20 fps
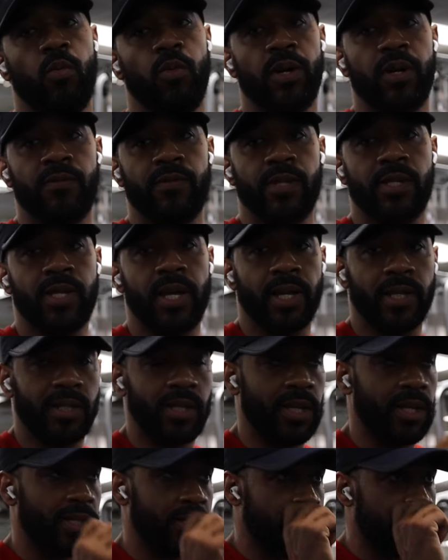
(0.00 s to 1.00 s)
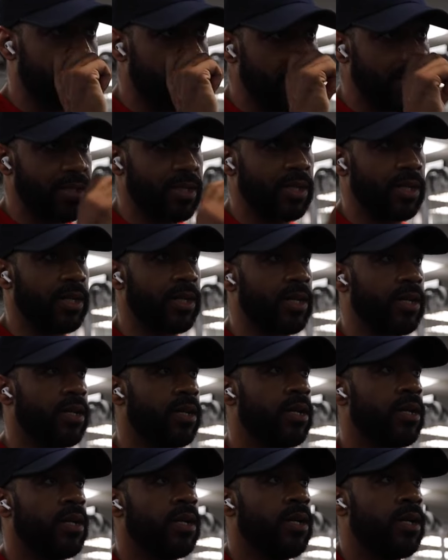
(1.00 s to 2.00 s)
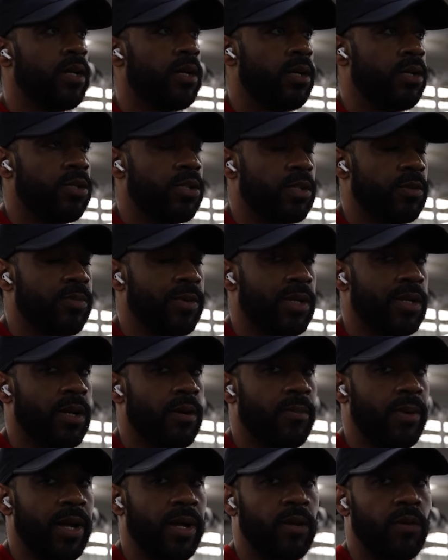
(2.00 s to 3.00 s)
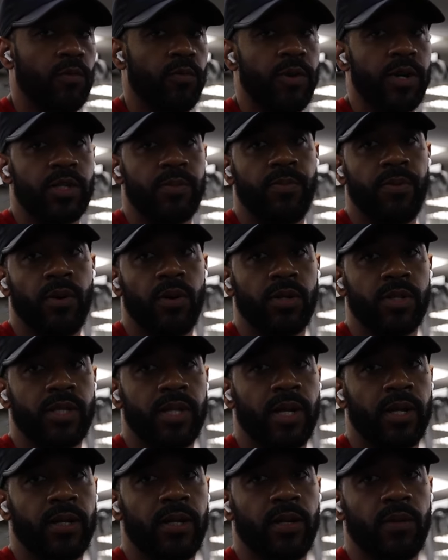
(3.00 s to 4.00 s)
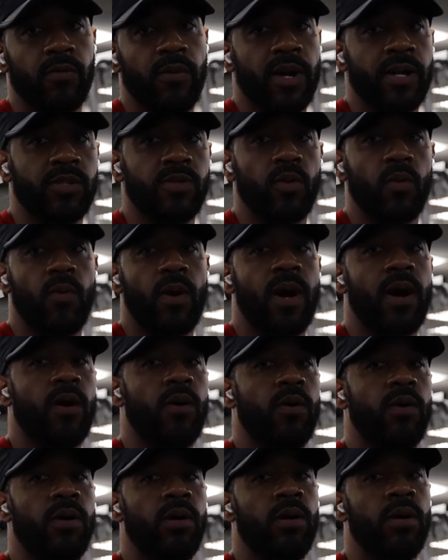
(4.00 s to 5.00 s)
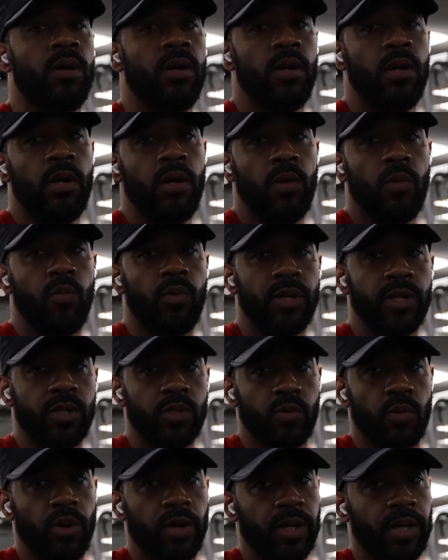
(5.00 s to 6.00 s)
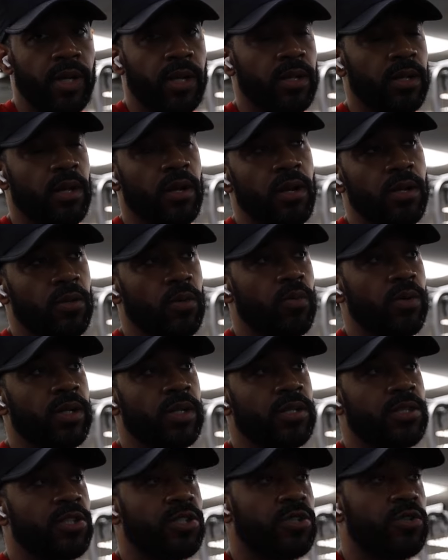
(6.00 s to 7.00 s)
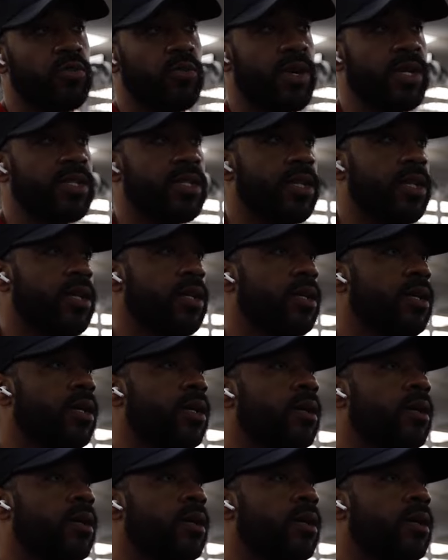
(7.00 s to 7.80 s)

one of the techniques is basically just become like a rest pause technique, right? So while one is working, the other one is just resting.